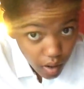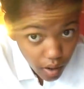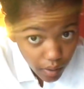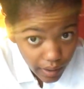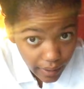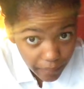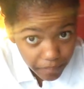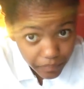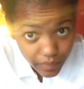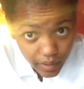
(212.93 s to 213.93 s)
Okay,
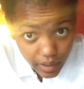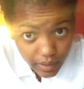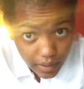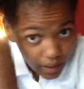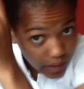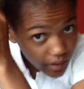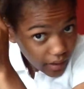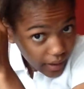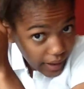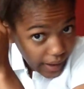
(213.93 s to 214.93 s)
and then
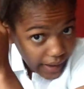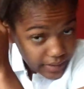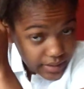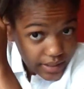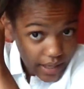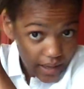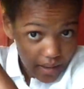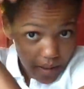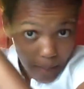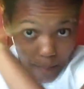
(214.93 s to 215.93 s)
I'll take
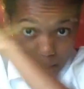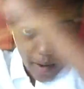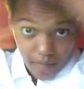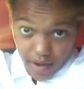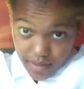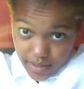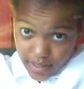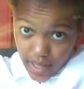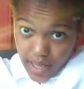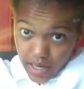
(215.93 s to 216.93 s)
my right
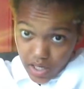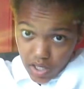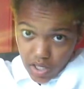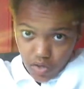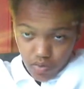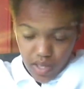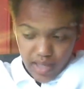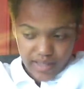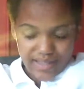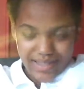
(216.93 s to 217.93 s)
side and do the
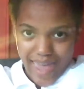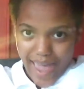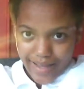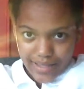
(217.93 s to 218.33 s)
exact